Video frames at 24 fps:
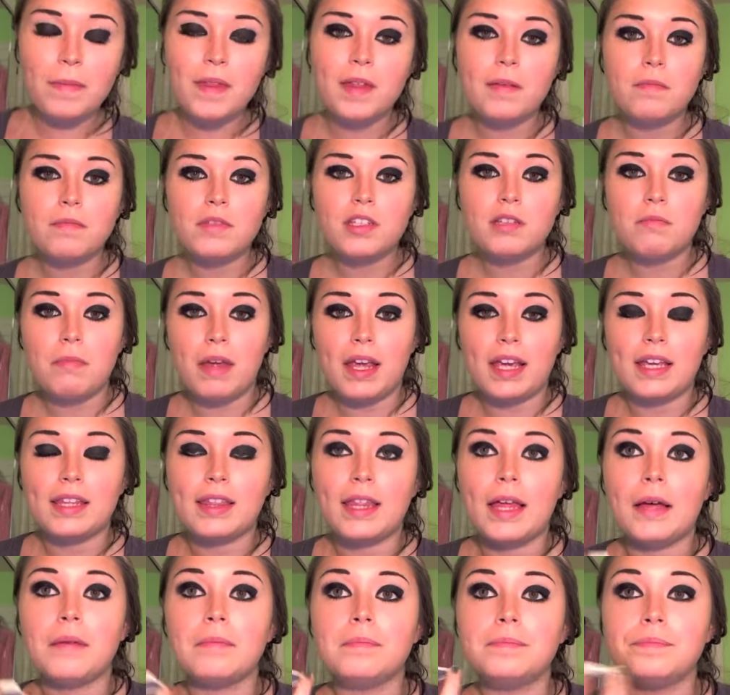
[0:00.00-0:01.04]
them to make
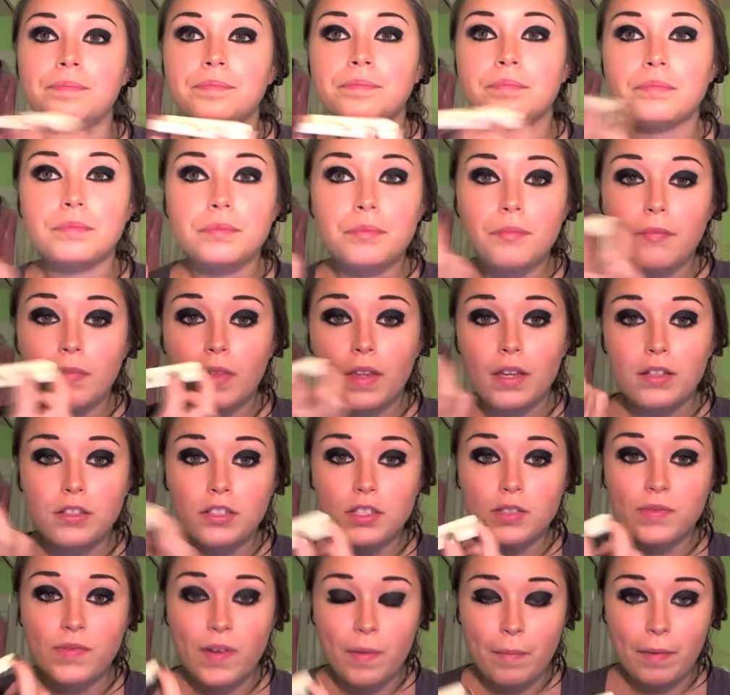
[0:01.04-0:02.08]
them
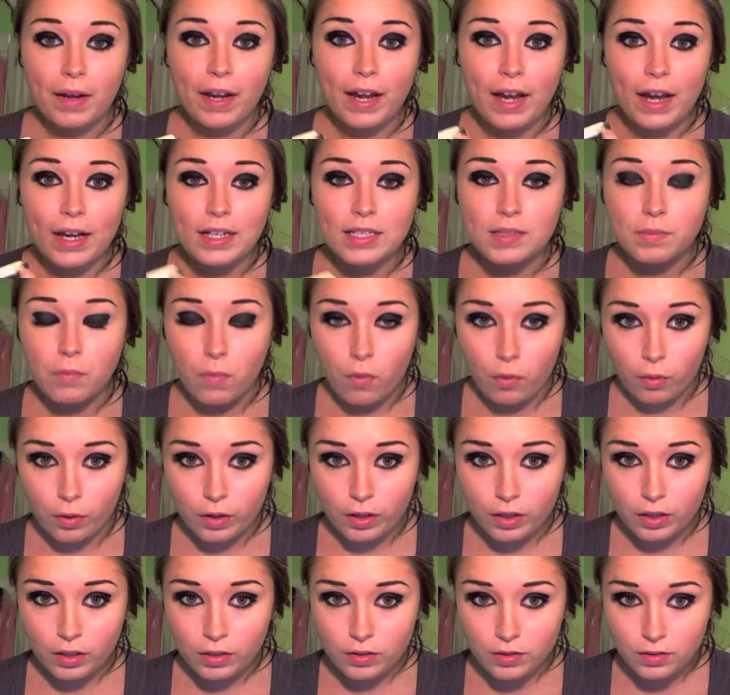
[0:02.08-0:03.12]
just fit my eyes
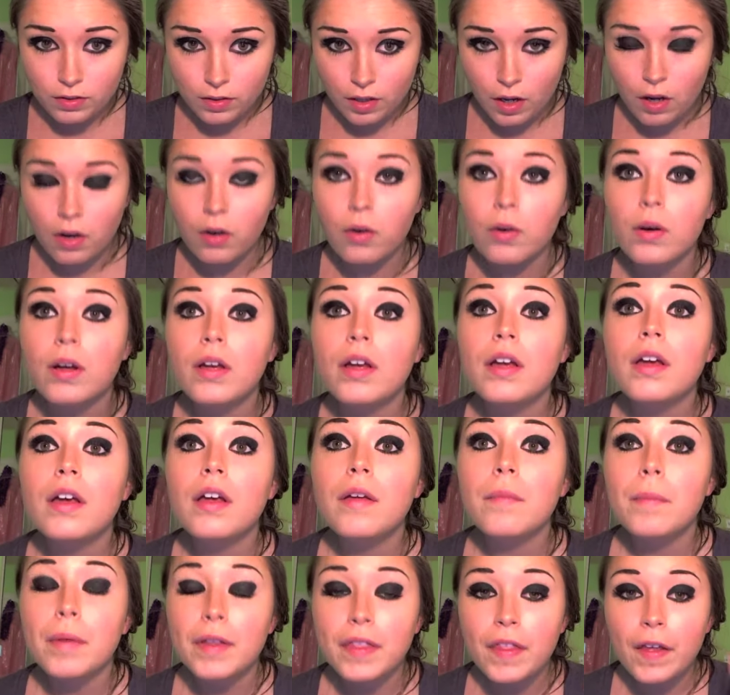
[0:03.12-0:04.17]
more. So,
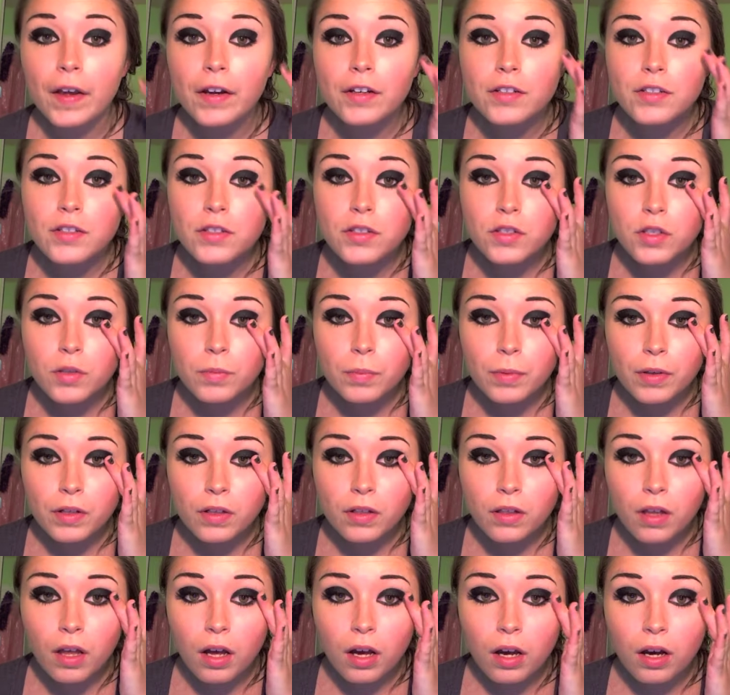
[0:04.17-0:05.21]
but they're super
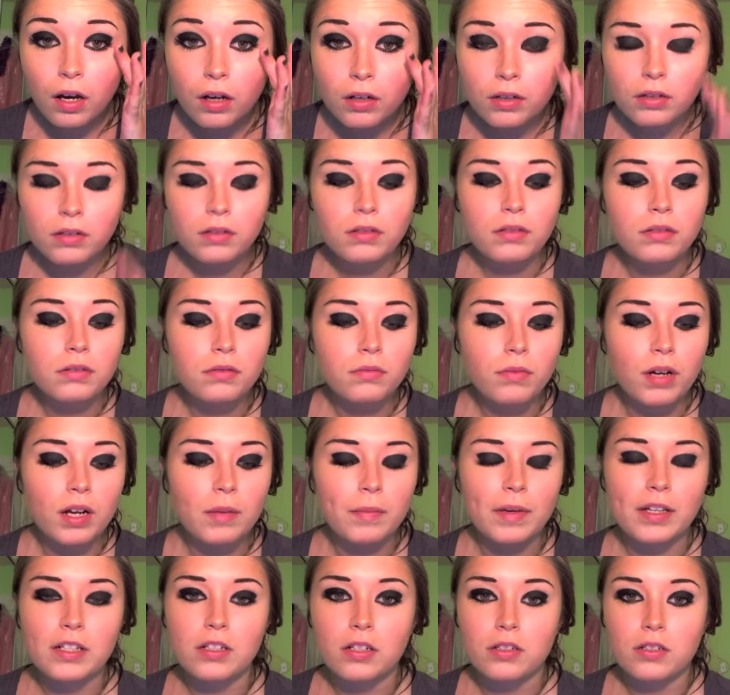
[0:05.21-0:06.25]
long. Why
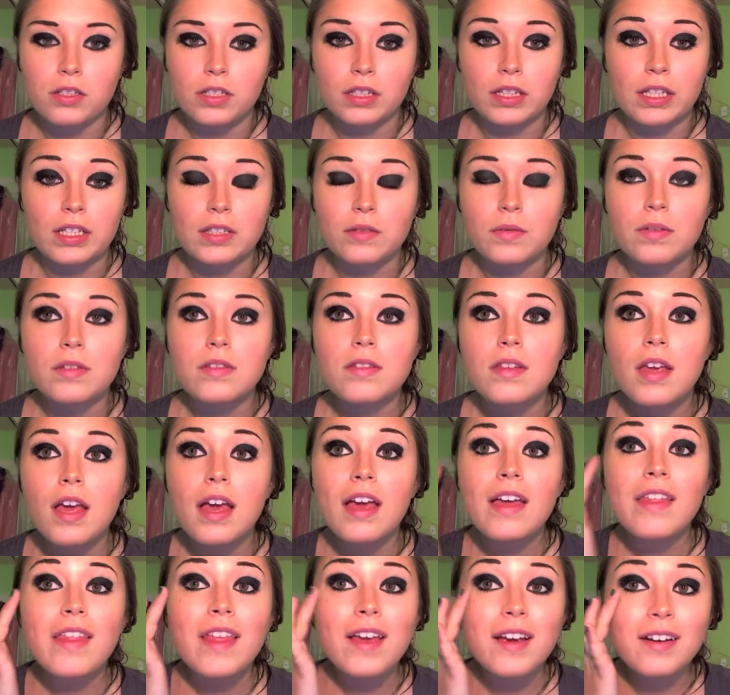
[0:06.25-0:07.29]
am I touching these ones?
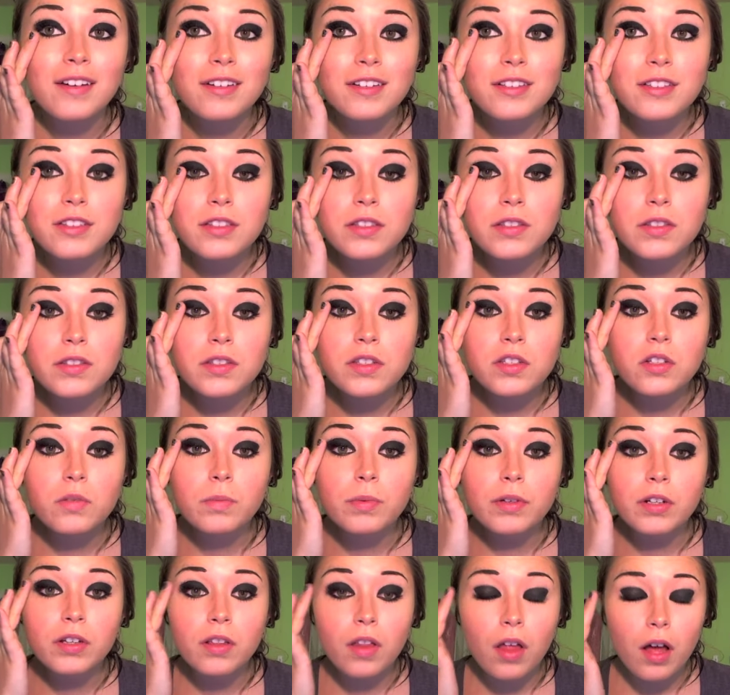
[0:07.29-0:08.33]
They're
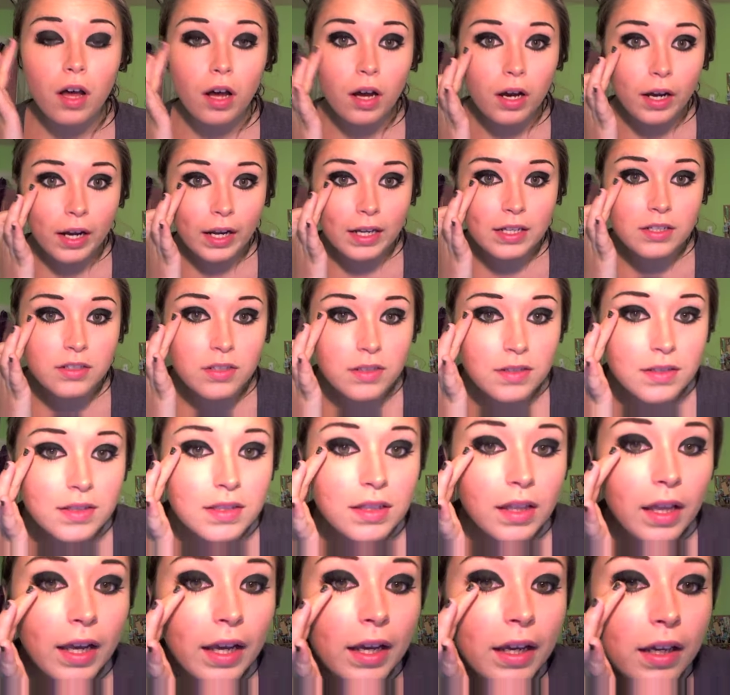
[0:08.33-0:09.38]
super long and
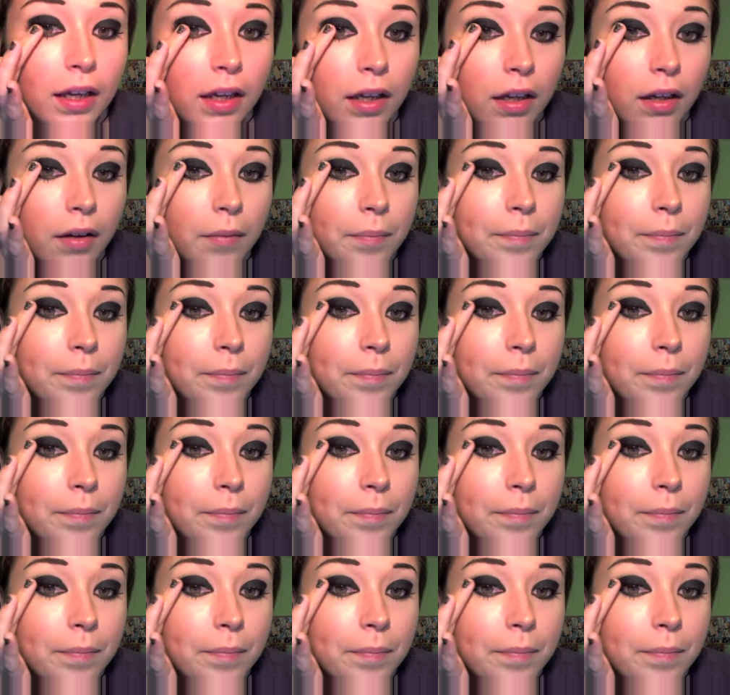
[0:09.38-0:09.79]
just like